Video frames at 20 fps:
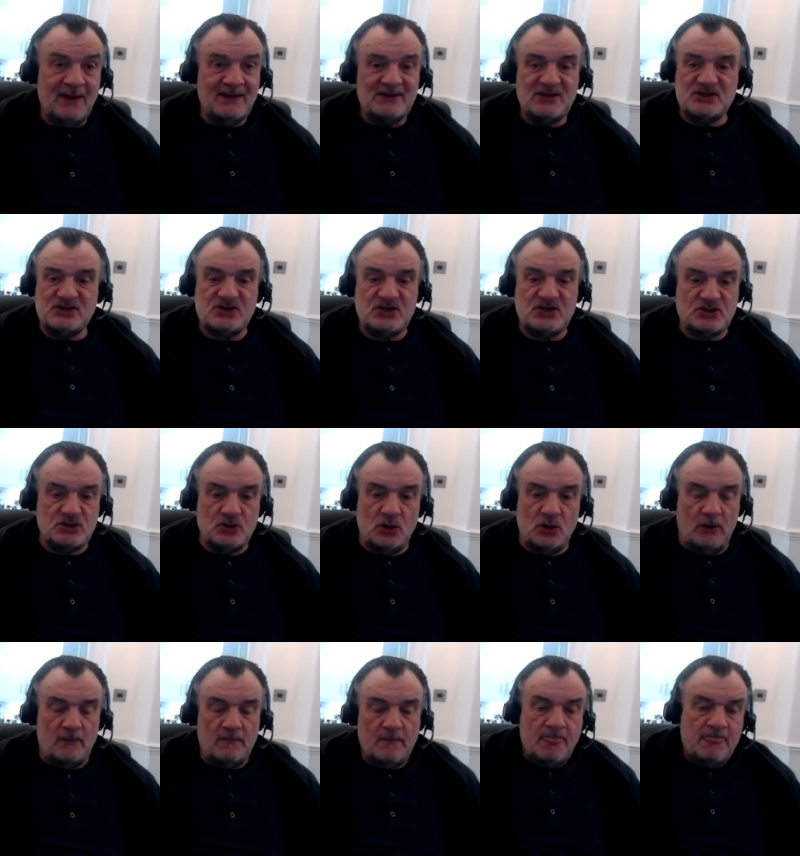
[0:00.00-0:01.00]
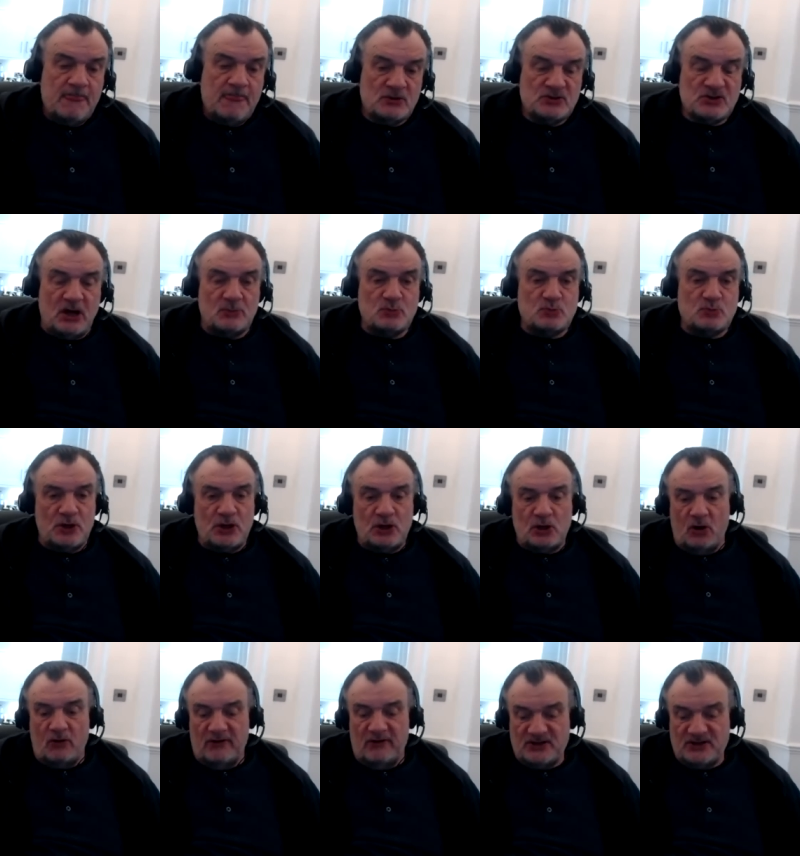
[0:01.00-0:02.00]
This is not James. What you've
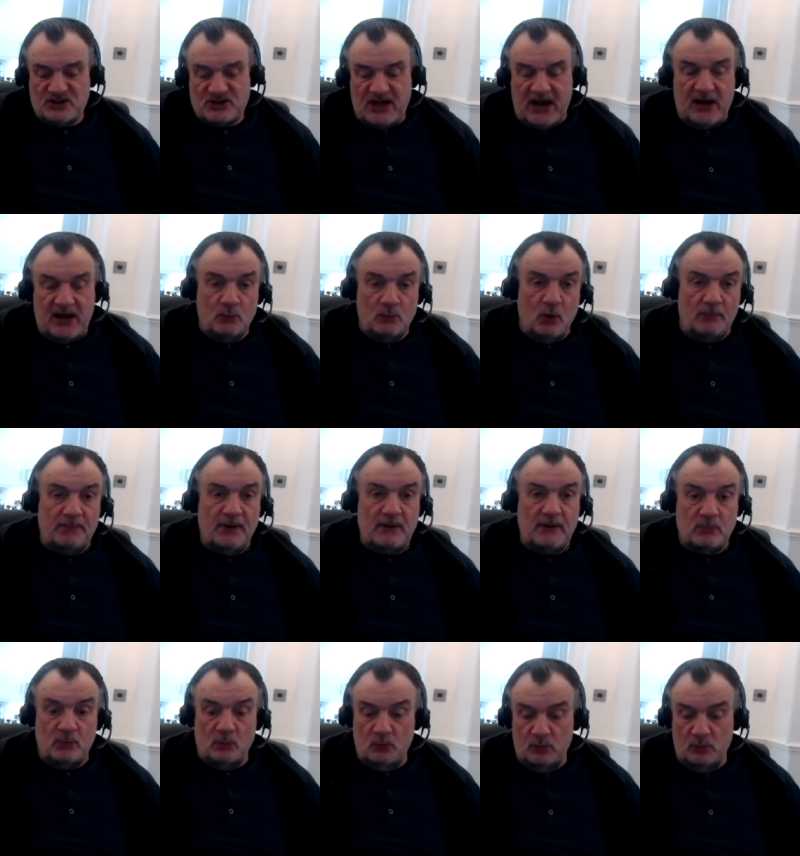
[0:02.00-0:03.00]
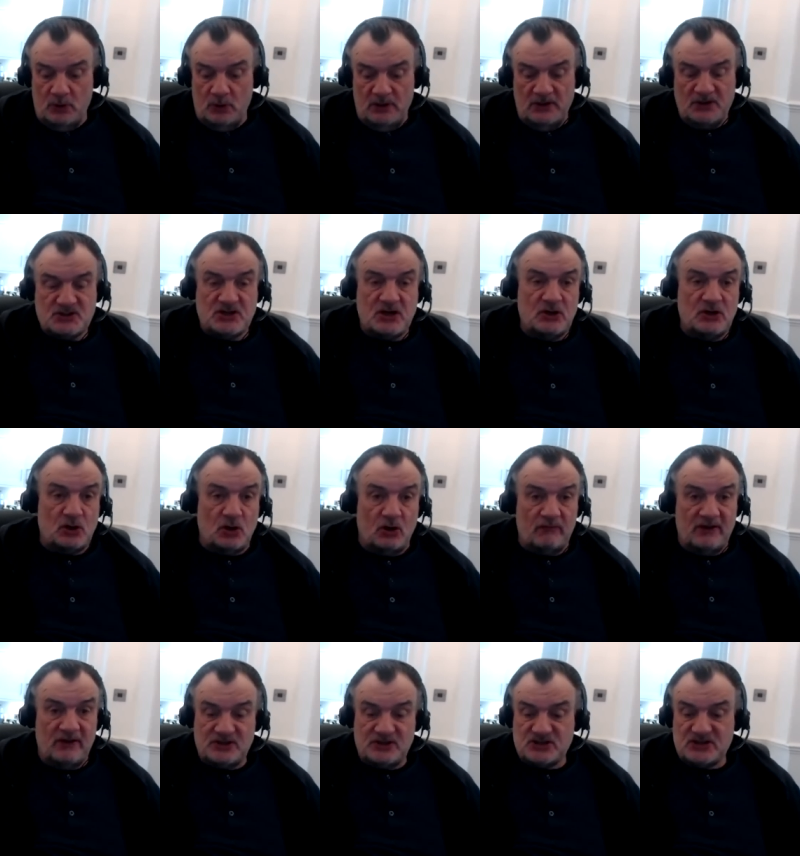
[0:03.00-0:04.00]
got to understand, and what people were listening to got to
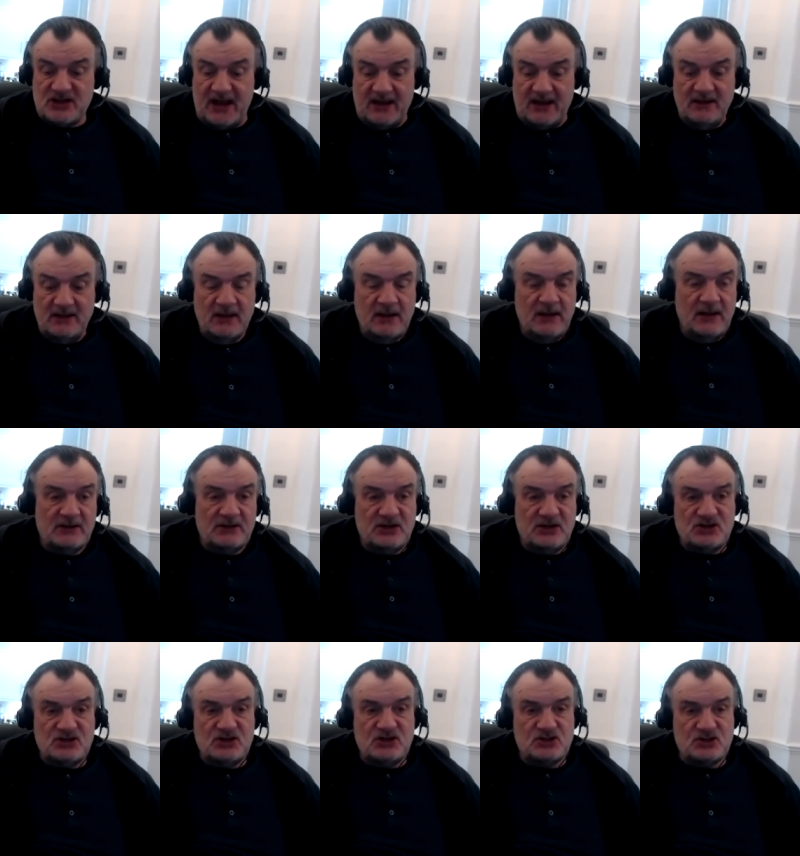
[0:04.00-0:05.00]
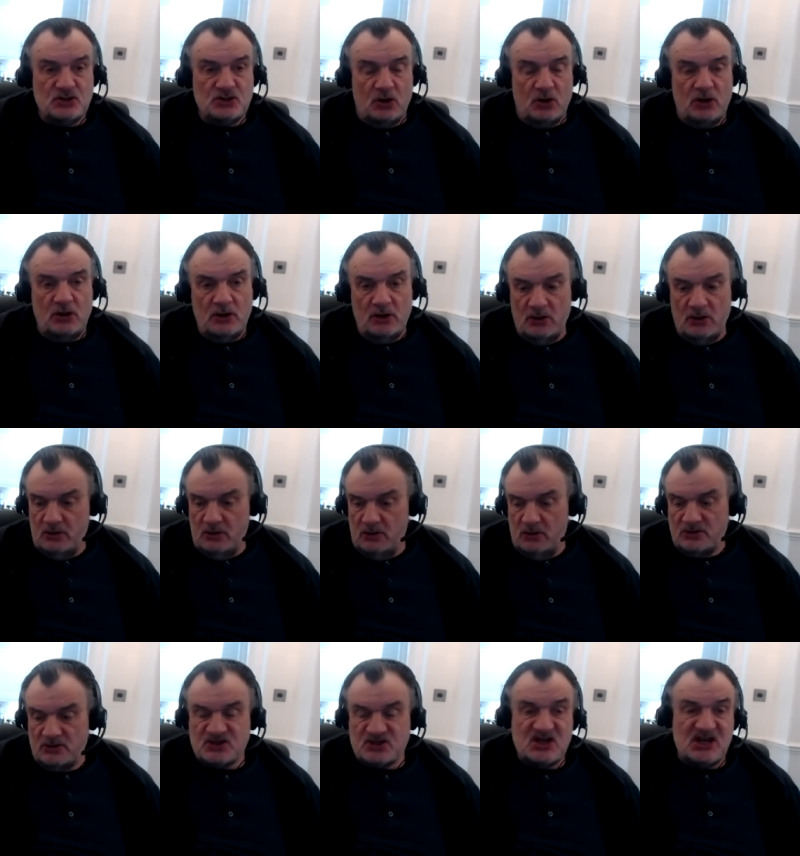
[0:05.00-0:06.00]
understand, this is not
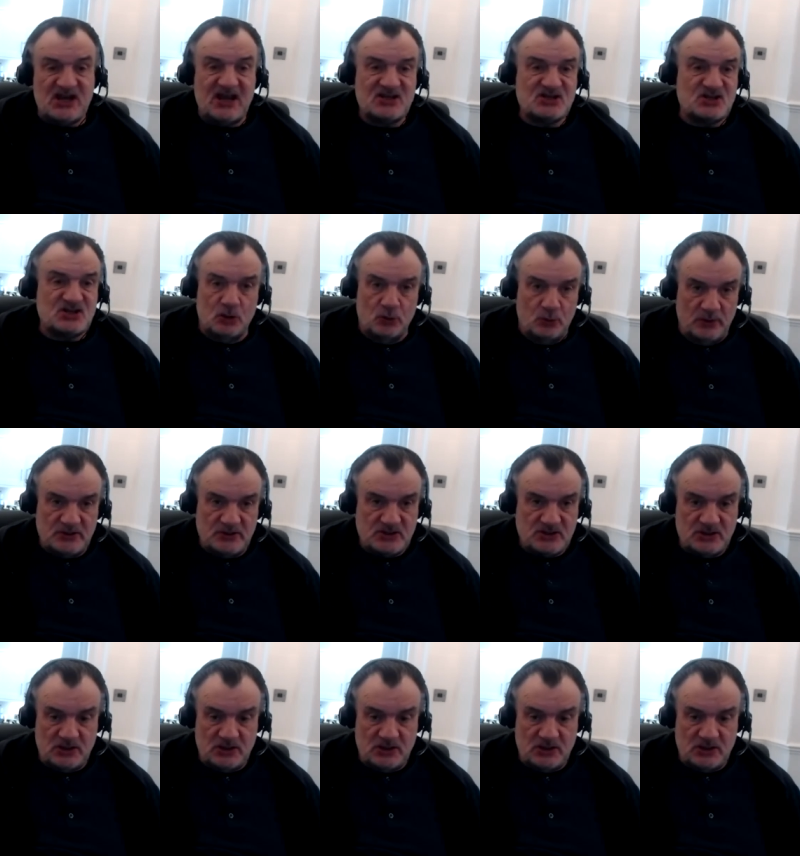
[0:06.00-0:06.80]
uh, C.S. Lewis.